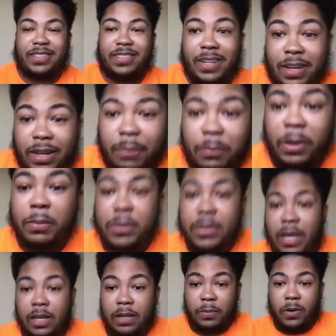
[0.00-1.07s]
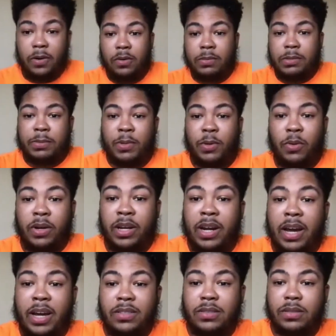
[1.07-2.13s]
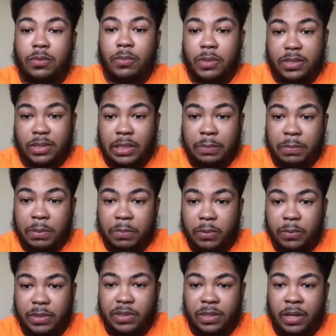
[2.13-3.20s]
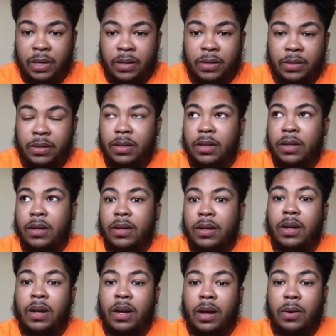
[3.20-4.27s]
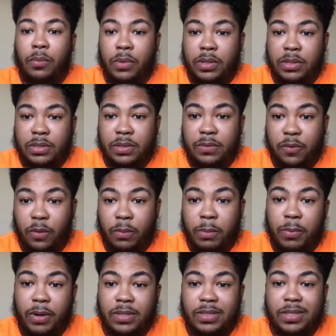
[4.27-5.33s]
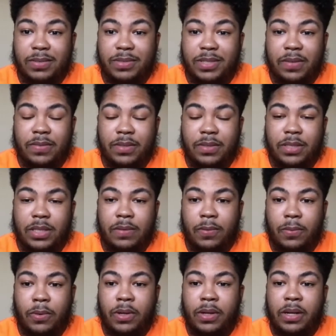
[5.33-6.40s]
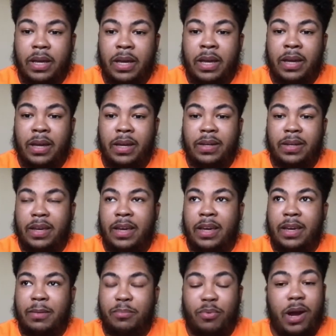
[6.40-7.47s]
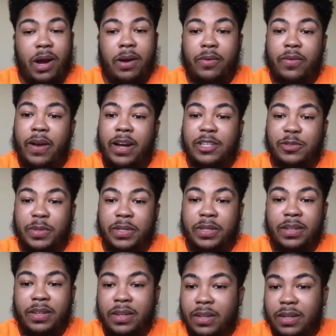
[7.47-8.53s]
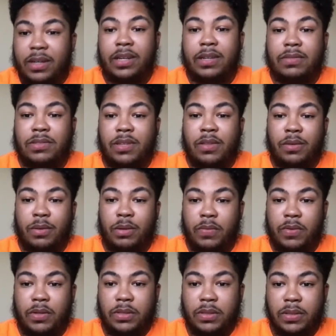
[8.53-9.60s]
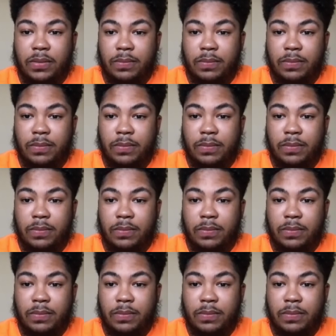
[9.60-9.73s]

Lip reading: My name is Caleb Holmes. I'm an organizer with Step Up Louisiana. Was the former president of 771 and a proud graduate of Southern University.